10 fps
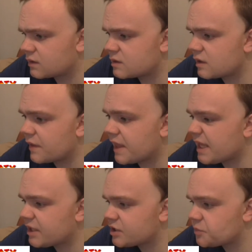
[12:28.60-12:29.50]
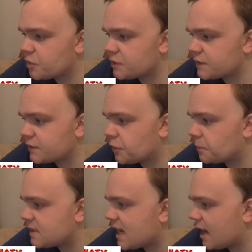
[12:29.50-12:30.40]
so they just putting
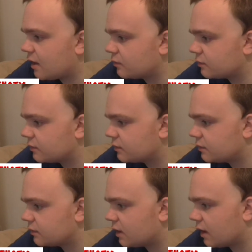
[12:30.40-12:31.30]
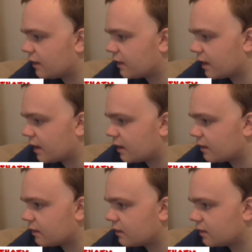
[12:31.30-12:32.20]
them down, are
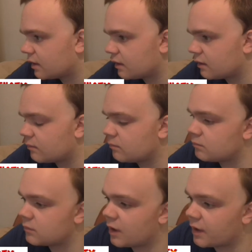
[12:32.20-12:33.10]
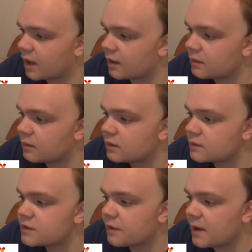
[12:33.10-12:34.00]
they? Okay,
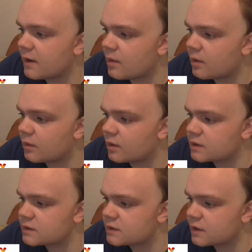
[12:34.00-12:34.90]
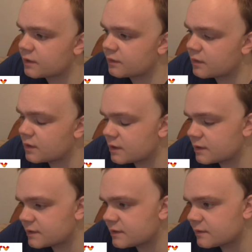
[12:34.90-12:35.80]
so hero costs so
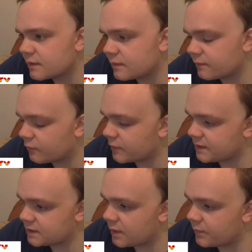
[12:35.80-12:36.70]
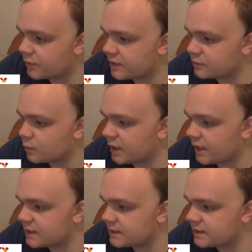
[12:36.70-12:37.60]
for example this one
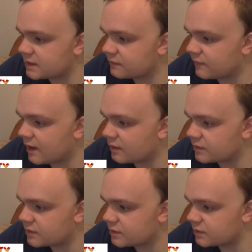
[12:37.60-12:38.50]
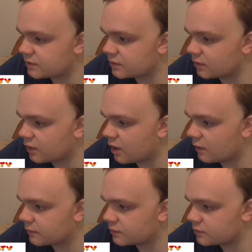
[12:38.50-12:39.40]
here six thousand
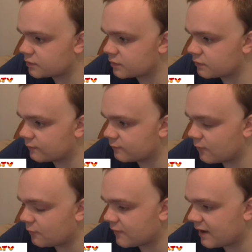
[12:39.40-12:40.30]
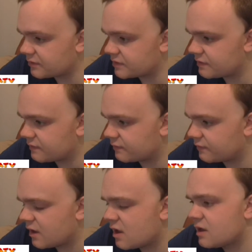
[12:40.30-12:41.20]
going to four thousand.
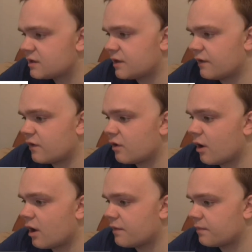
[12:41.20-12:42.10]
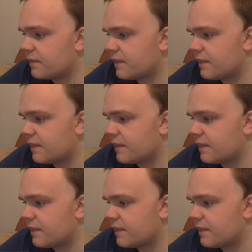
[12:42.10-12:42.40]
So if you earn